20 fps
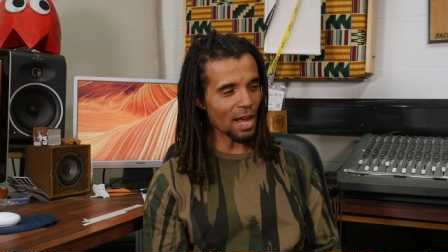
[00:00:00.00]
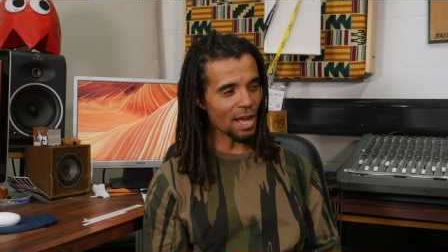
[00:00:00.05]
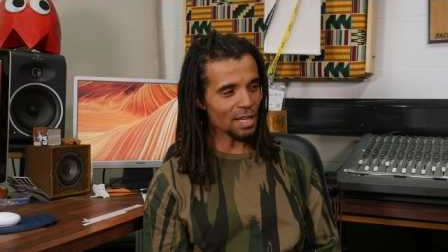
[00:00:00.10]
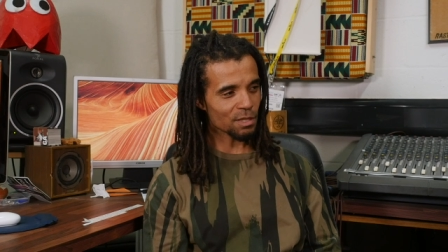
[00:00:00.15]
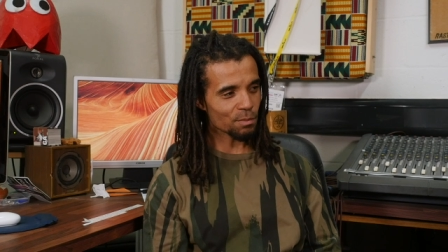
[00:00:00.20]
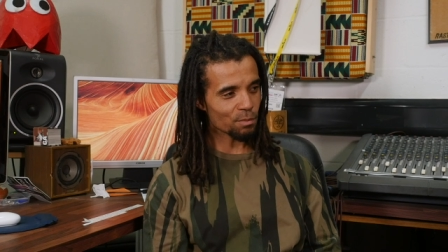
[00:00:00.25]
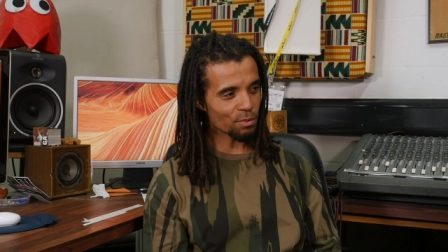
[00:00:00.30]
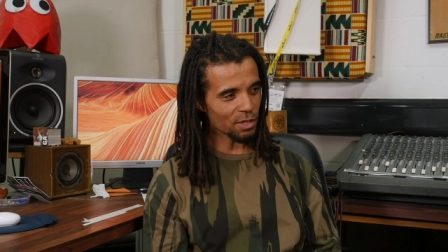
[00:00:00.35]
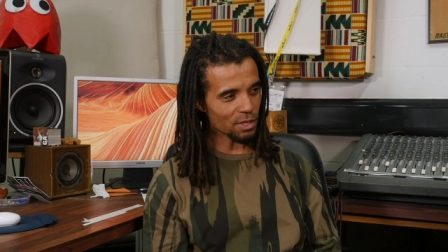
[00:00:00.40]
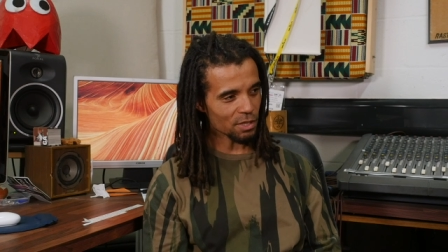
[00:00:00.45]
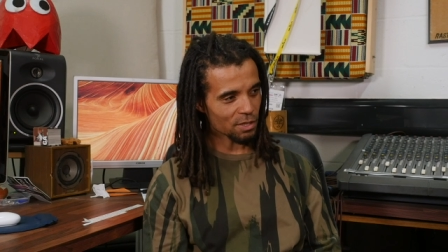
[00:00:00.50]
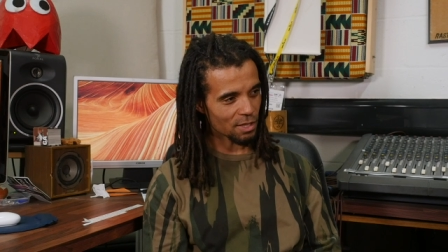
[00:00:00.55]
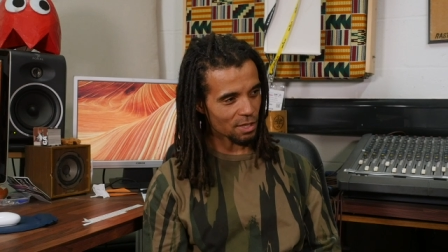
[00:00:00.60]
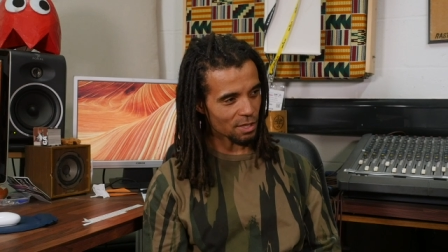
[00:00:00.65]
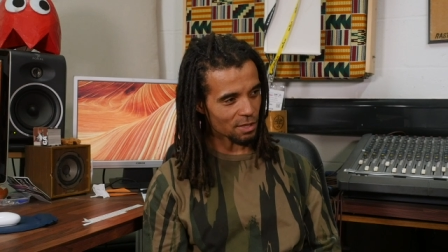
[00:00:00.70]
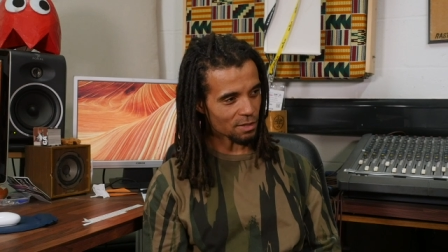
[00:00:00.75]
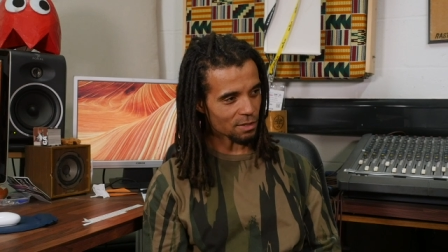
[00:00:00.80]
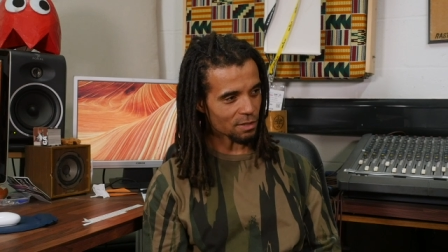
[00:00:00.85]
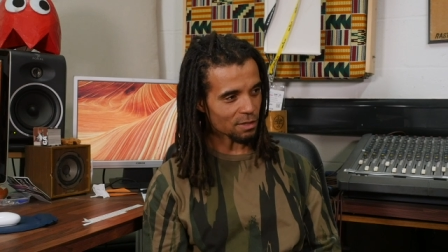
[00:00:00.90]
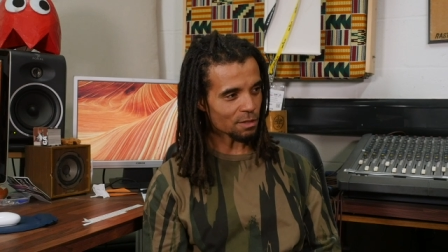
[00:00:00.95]
as British
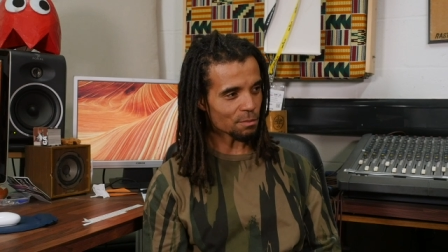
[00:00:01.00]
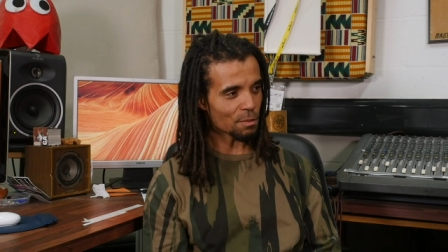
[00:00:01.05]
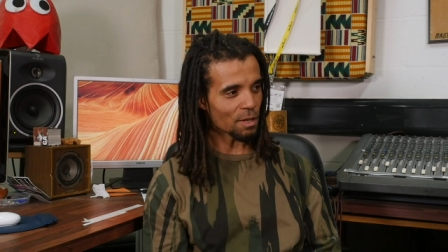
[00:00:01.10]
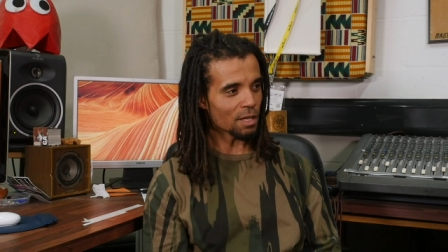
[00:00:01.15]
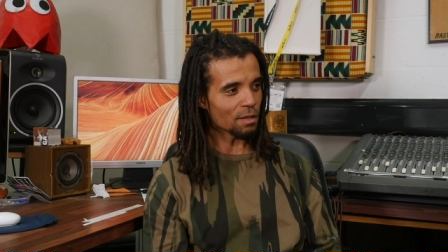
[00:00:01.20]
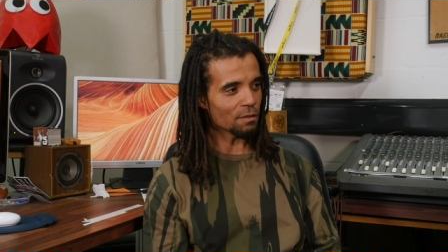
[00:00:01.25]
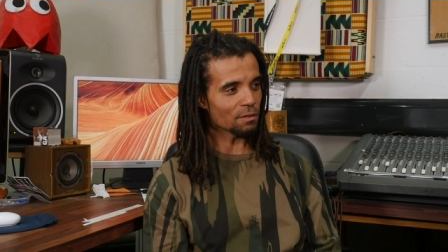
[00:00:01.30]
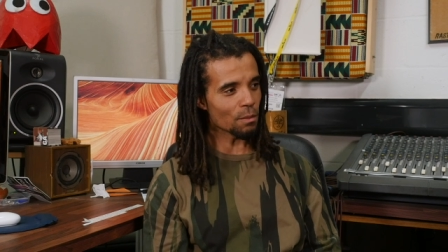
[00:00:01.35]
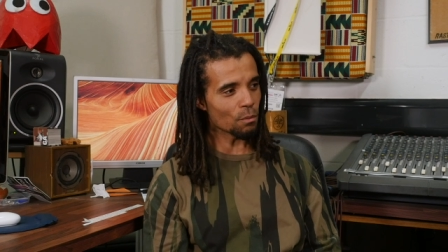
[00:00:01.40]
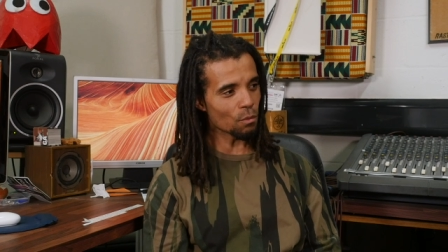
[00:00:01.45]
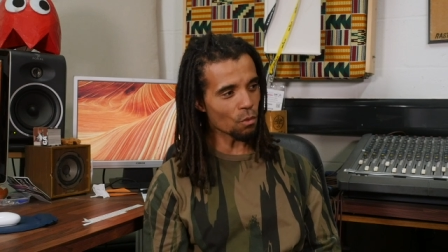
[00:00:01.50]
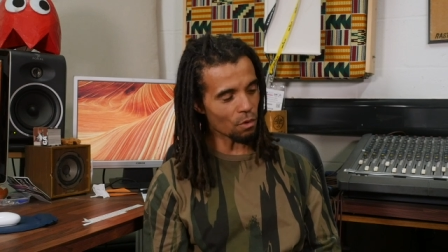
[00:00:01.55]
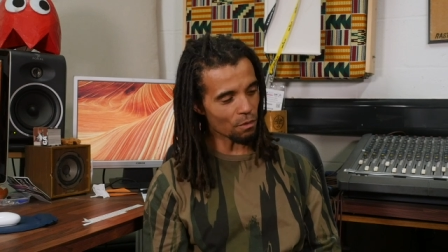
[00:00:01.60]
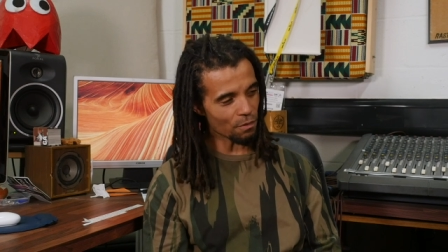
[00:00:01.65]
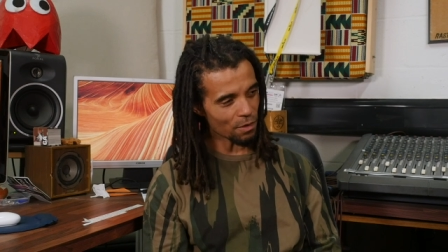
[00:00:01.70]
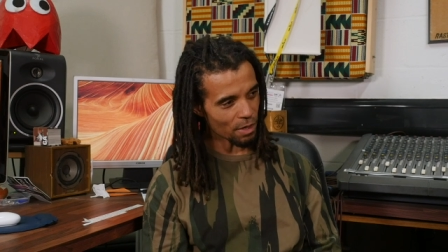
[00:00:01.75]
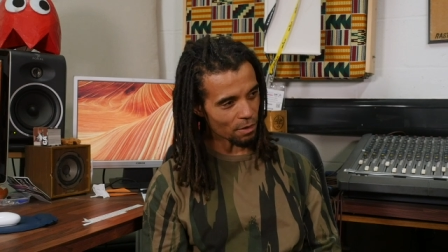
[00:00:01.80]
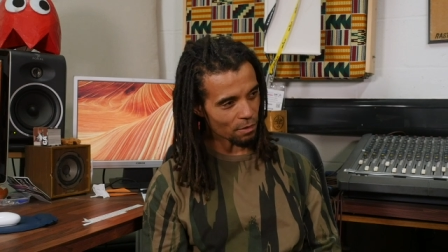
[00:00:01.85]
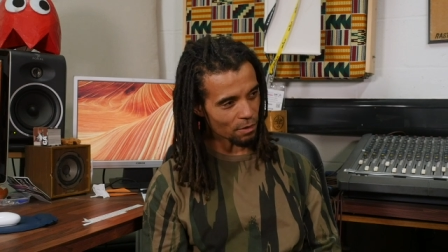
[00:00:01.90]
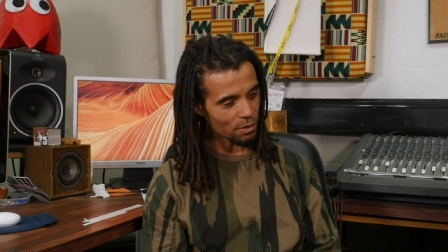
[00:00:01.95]
citizens, many of them war
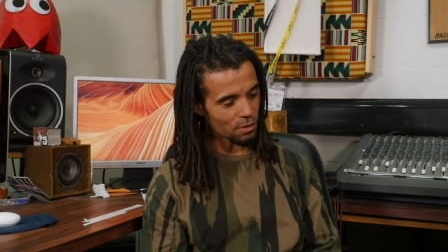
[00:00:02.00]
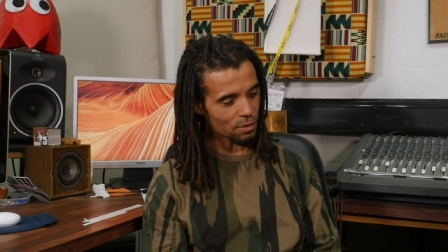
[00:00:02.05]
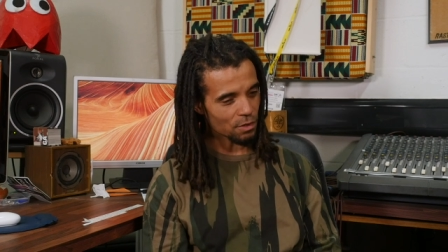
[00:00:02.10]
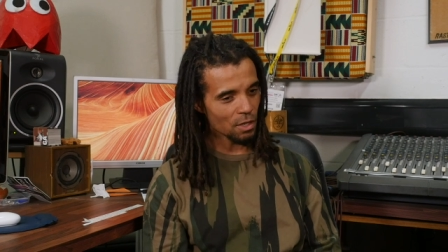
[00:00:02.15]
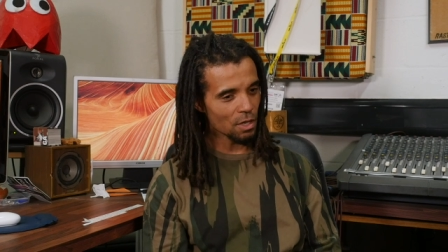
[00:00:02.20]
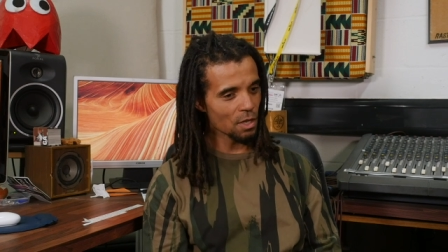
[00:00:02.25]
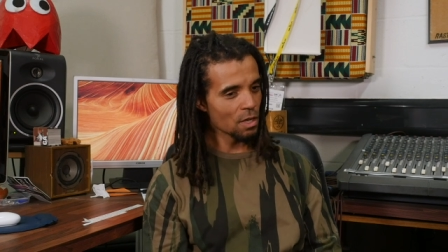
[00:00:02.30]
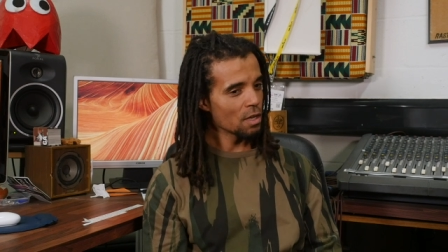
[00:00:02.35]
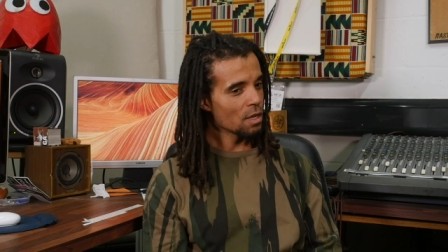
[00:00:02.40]
veterans,